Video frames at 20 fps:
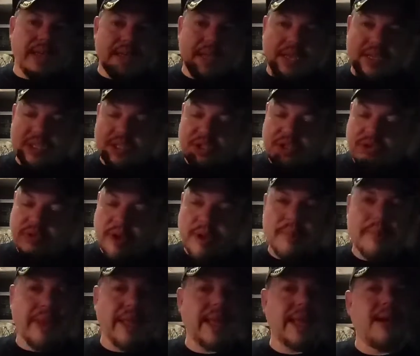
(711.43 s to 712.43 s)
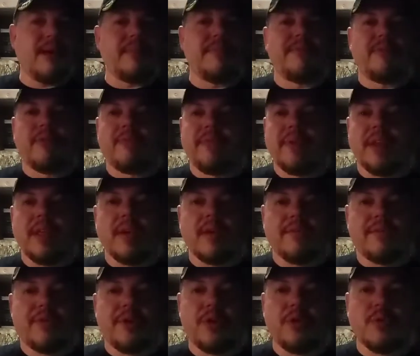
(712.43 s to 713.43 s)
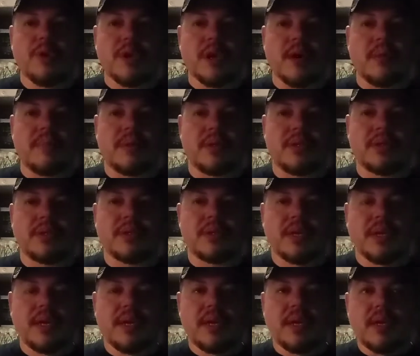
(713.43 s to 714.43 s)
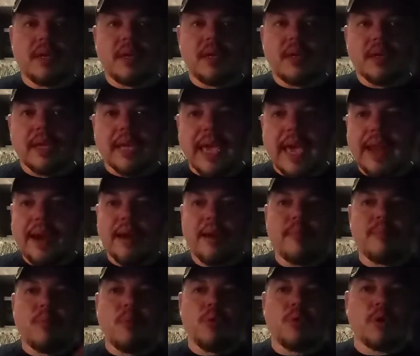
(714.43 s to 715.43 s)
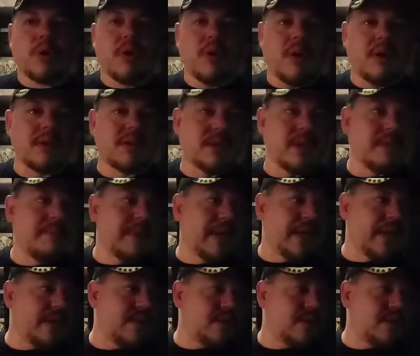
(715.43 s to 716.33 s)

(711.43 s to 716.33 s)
extremely helpful video for newcomers. Canada border crossing, man,